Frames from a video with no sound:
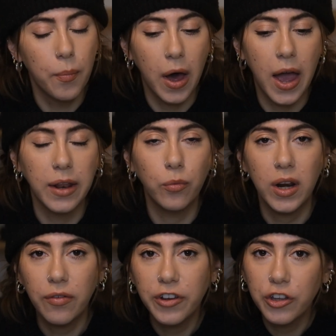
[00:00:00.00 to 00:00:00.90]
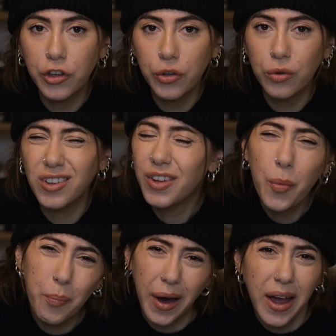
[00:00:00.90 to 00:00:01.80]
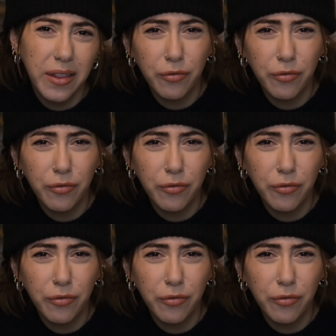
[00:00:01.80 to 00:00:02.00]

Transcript: but whatever you do, don't buy the